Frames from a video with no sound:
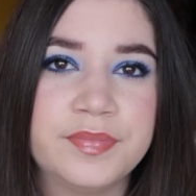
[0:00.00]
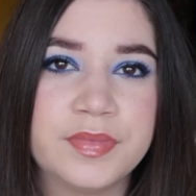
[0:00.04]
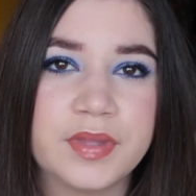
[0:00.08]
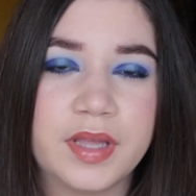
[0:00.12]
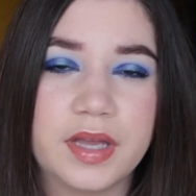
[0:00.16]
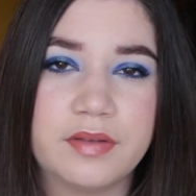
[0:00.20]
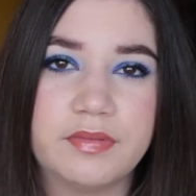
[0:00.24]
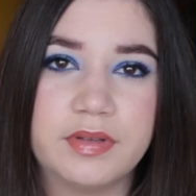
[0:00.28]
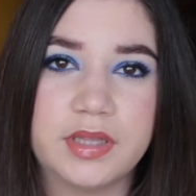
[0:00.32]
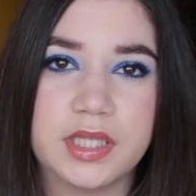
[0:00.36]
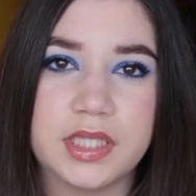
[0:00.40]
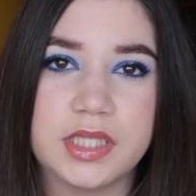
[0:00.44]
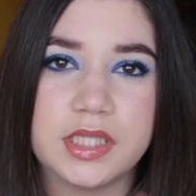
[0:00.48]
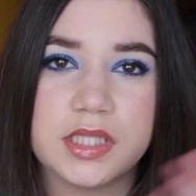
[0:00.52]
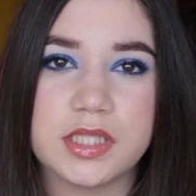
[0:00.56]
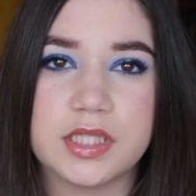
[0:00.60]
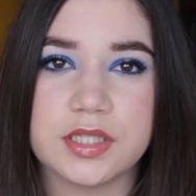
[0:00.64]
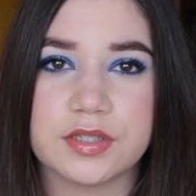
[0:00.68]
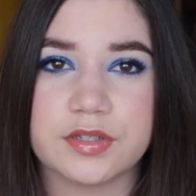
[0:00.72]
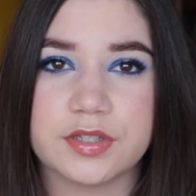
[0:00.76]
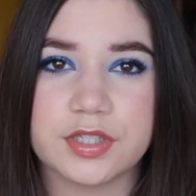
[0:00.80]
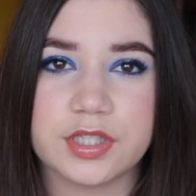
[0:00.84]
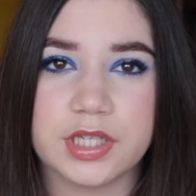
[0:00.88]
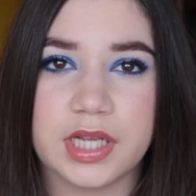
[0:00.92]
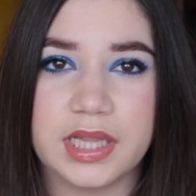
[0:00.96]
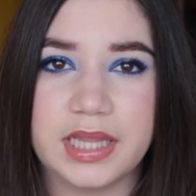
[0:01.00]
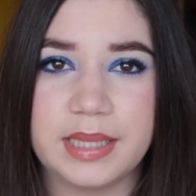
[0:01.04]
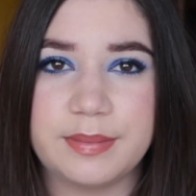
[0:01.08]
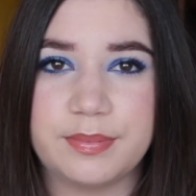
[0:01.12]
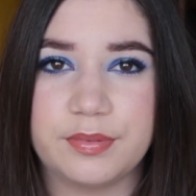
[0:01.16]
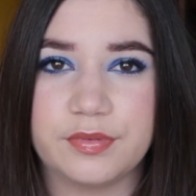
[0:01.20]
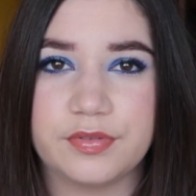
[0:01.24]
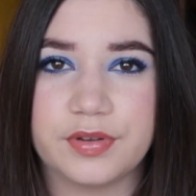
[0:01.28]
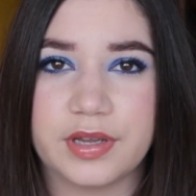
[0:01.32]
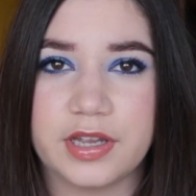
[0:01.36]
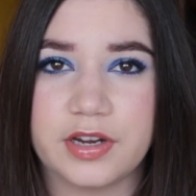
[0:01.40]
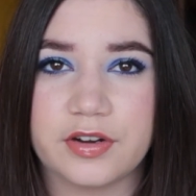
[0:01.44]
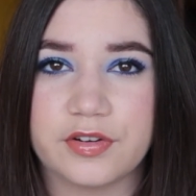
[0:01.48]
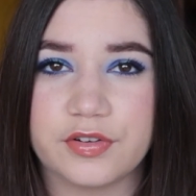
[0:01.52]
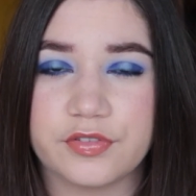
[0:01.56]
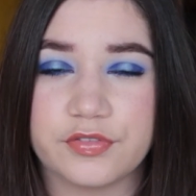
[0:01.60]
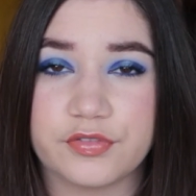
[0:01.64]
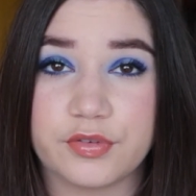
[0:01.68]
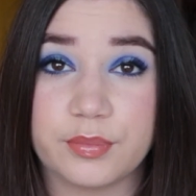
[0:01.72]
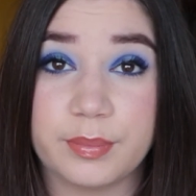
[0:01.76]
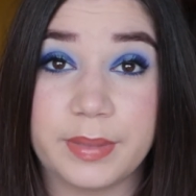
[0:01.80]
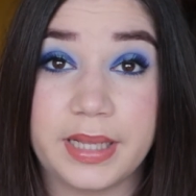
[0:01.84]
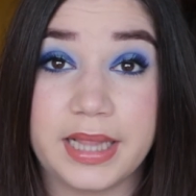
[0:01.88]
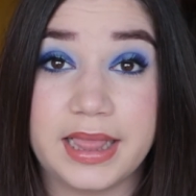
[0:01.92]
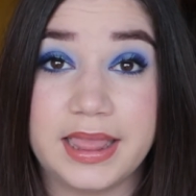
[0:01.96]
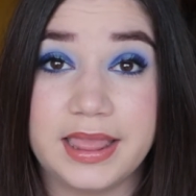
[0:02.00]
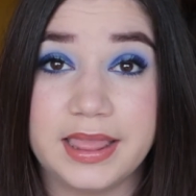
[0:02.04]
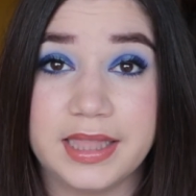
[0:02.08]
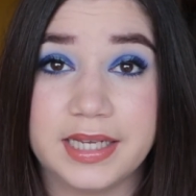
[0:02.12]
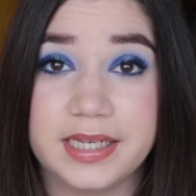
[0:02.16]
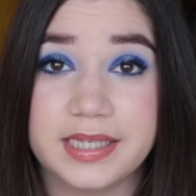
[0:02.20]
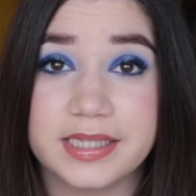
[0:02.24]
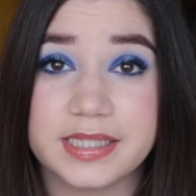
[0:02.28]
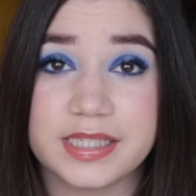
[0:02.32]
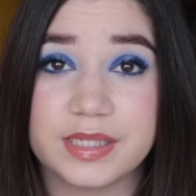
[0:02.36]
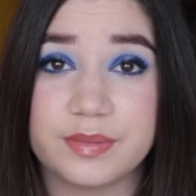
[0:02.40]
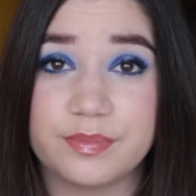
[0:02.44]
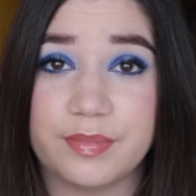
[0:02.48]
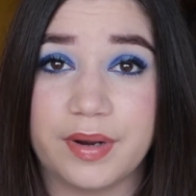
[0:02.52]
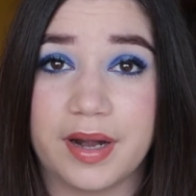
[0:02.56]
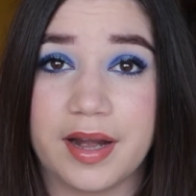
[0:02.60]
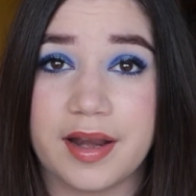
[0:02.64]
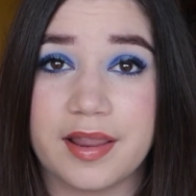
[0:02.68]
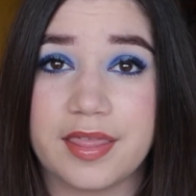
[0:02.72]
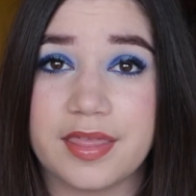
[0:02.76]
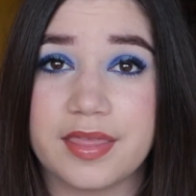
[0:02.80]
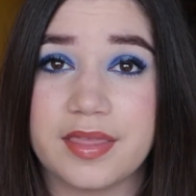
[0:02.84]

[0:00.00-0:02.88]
I will insert a clip of hair from last month.